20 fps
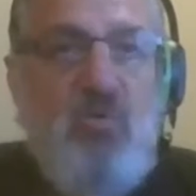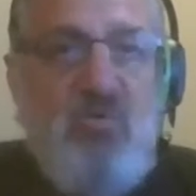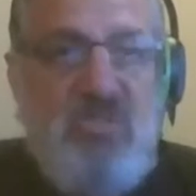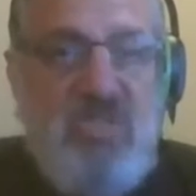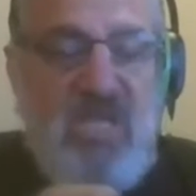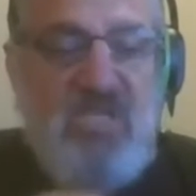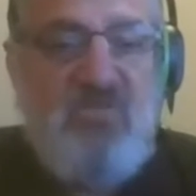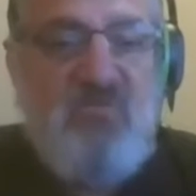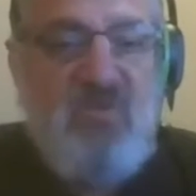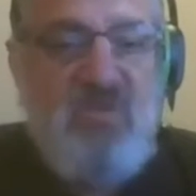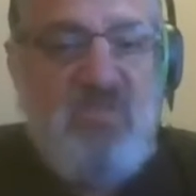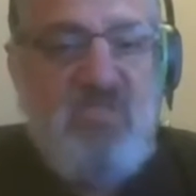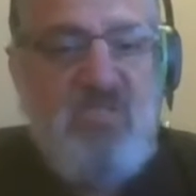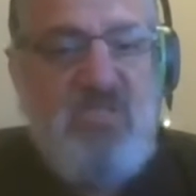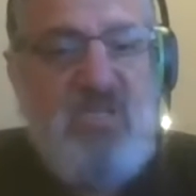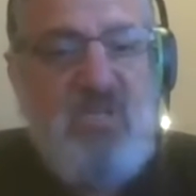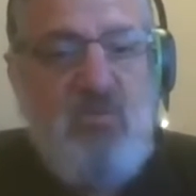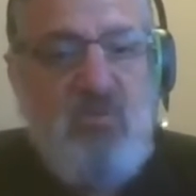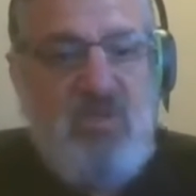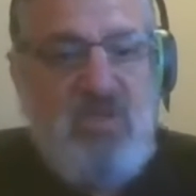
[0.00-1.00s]

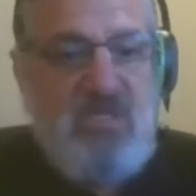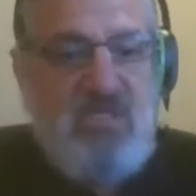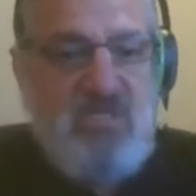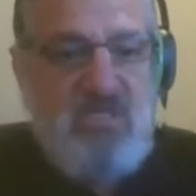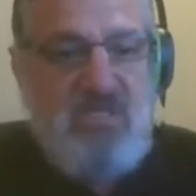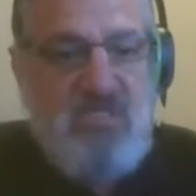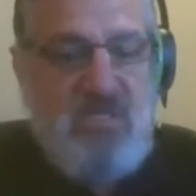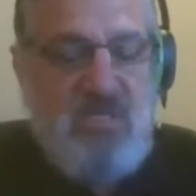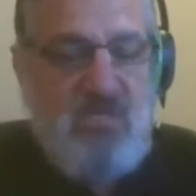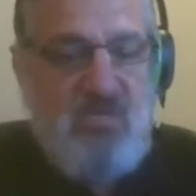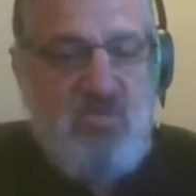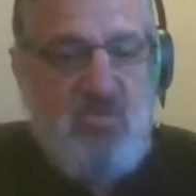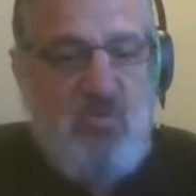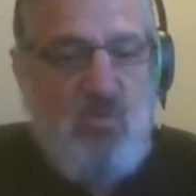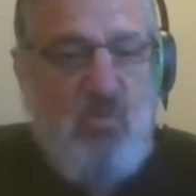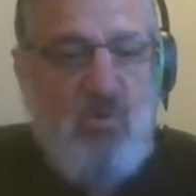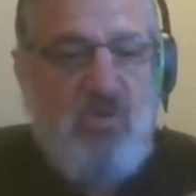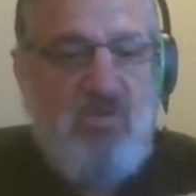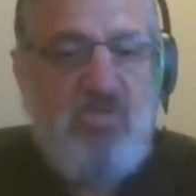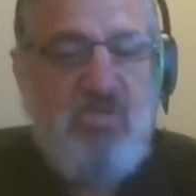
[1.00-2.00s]
SVC with existing
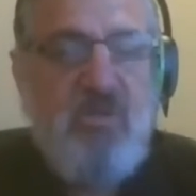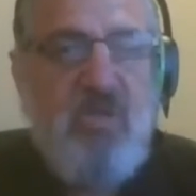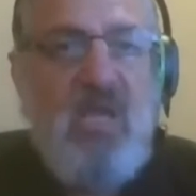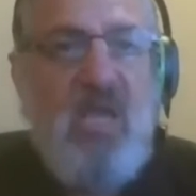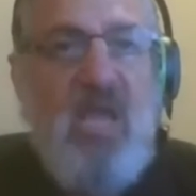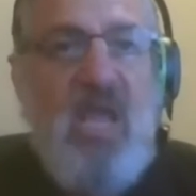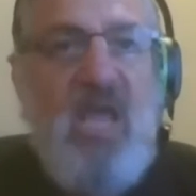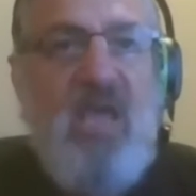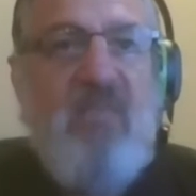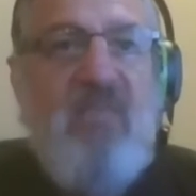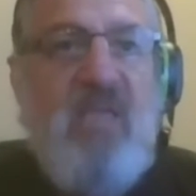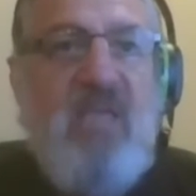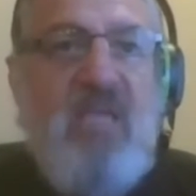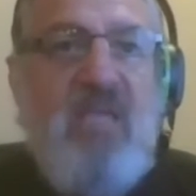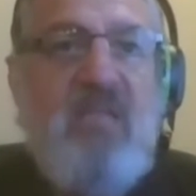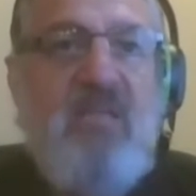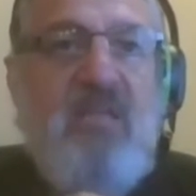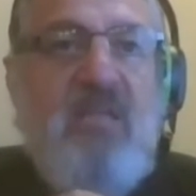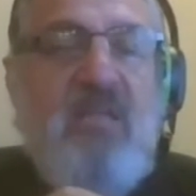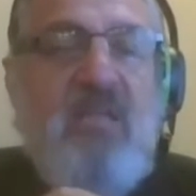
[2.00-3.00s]
storage, and they
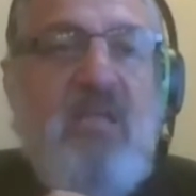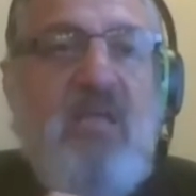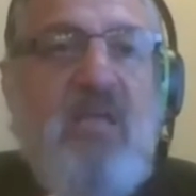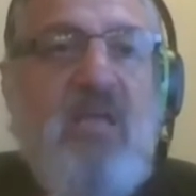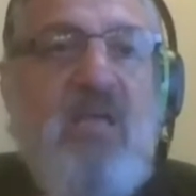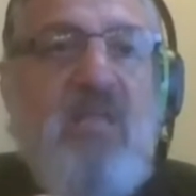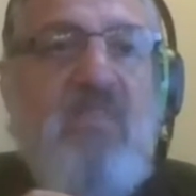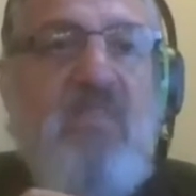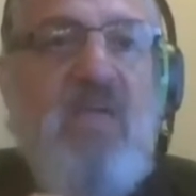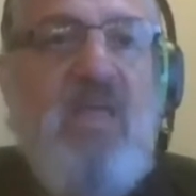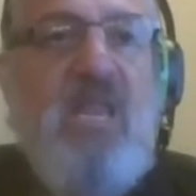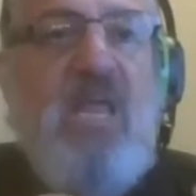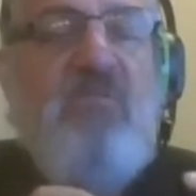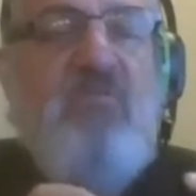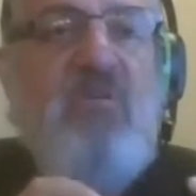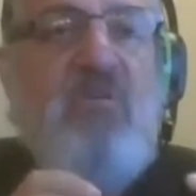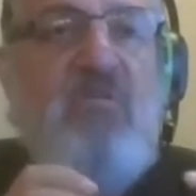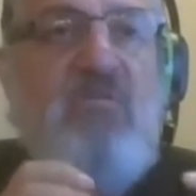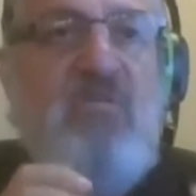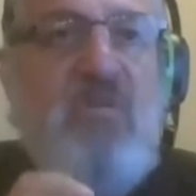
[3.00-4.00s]
can then have
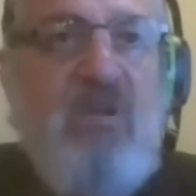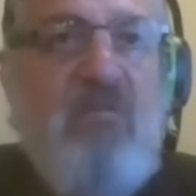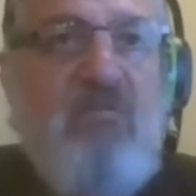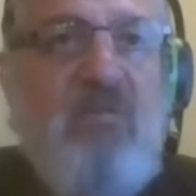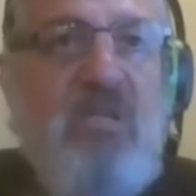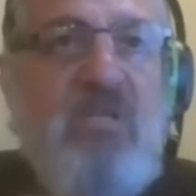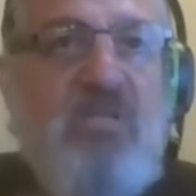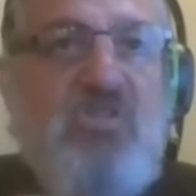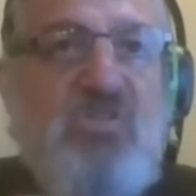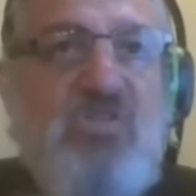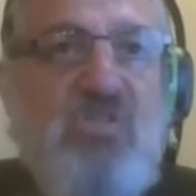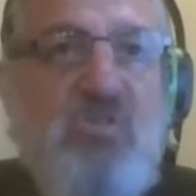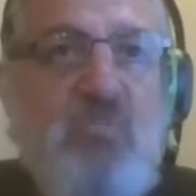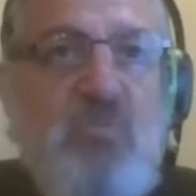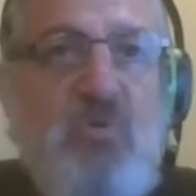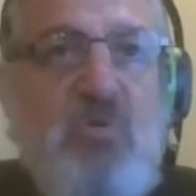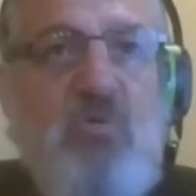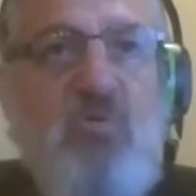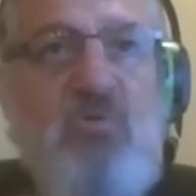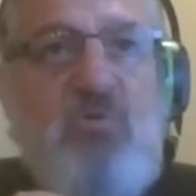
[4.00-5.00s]
a very
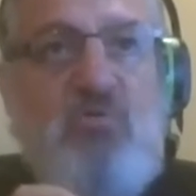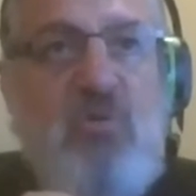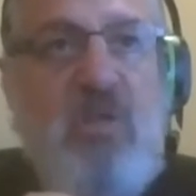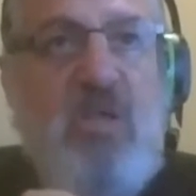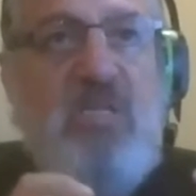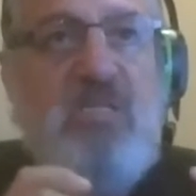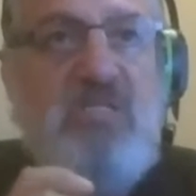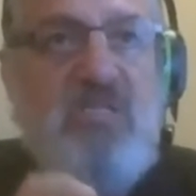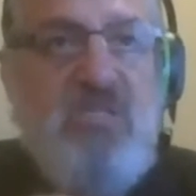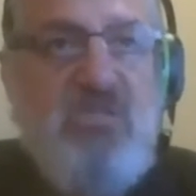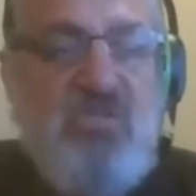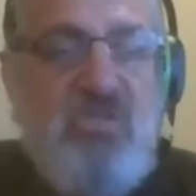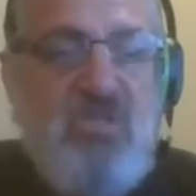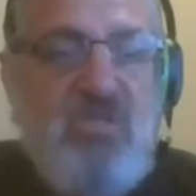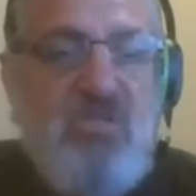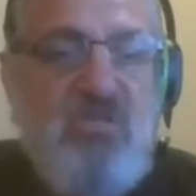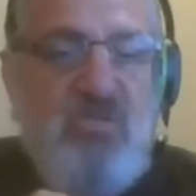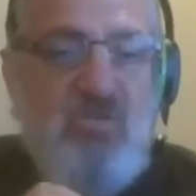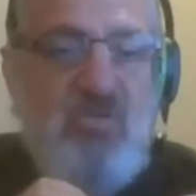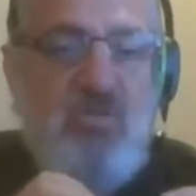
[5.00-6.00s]
smooth
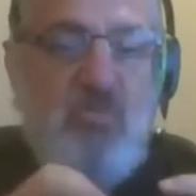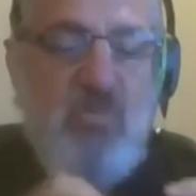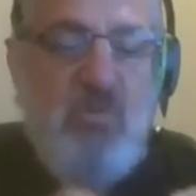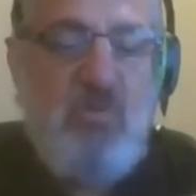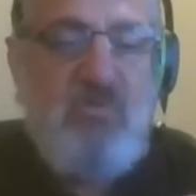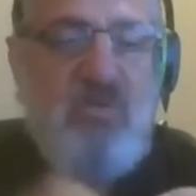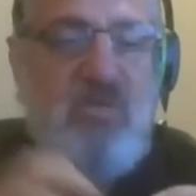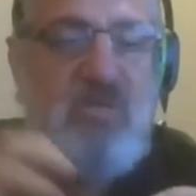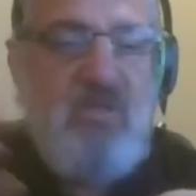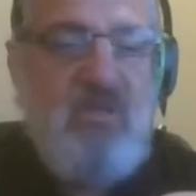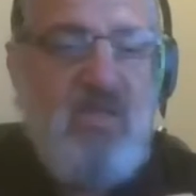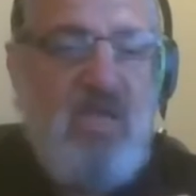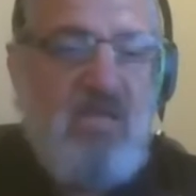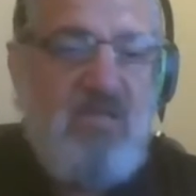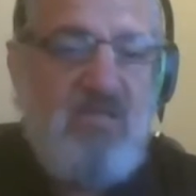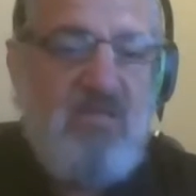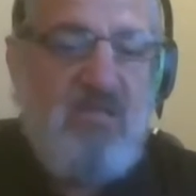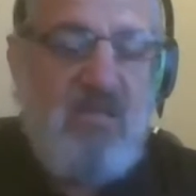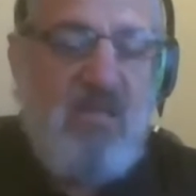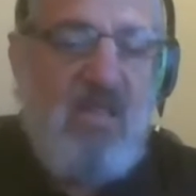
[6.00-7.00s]
transition to moving that
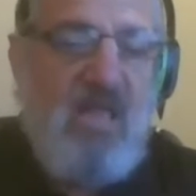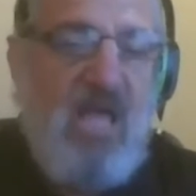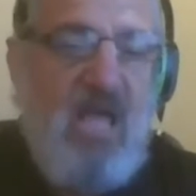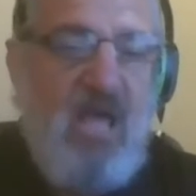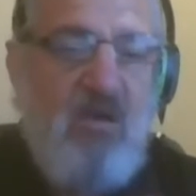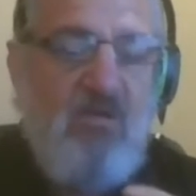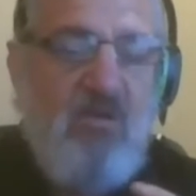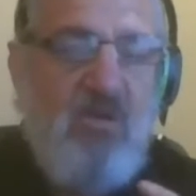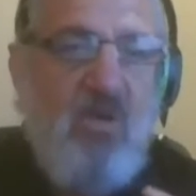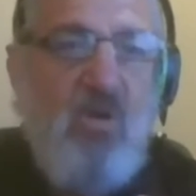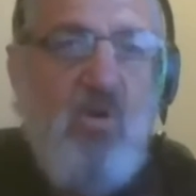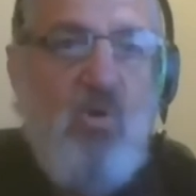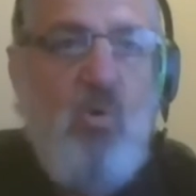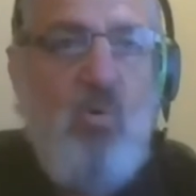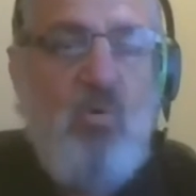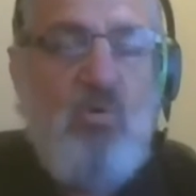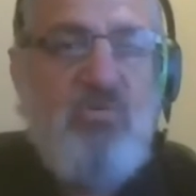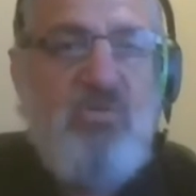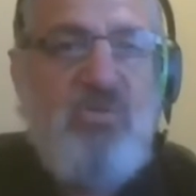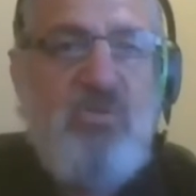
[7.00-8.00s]
to the cloud
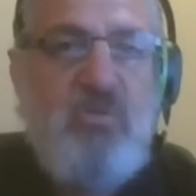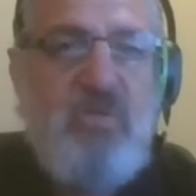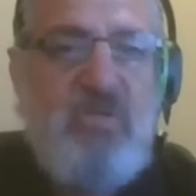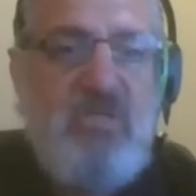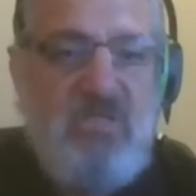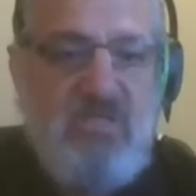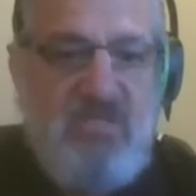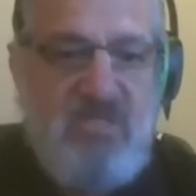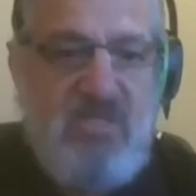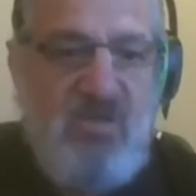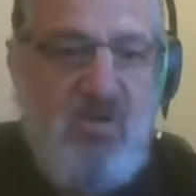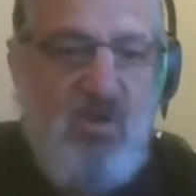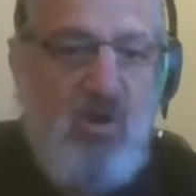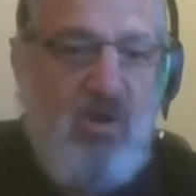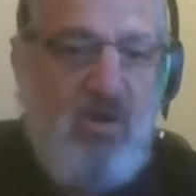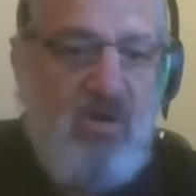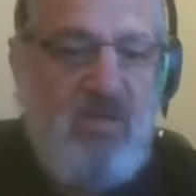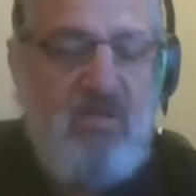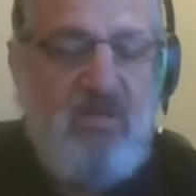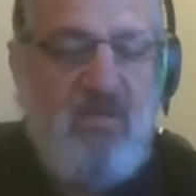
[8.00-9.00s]
or doing
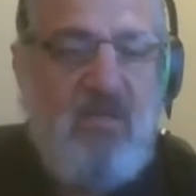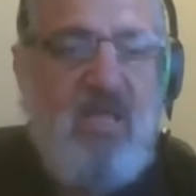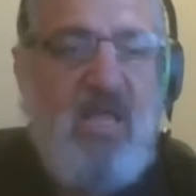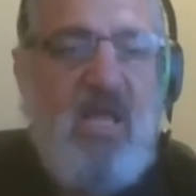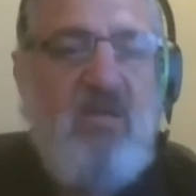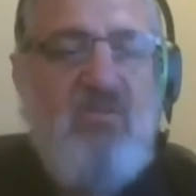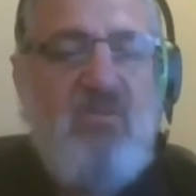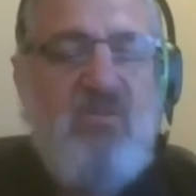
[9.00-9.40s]
DR in the cloud.